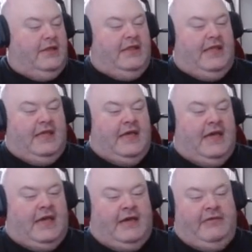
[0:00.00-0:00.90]
the
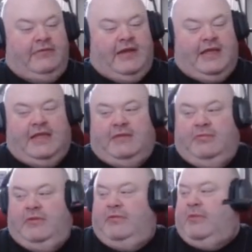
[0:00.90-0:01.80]
uh, when I get
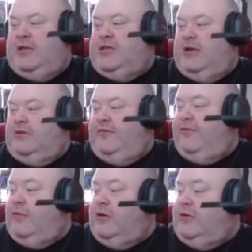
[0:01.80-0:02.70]
my channel to
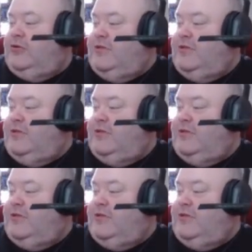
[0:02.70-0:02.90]
four hundred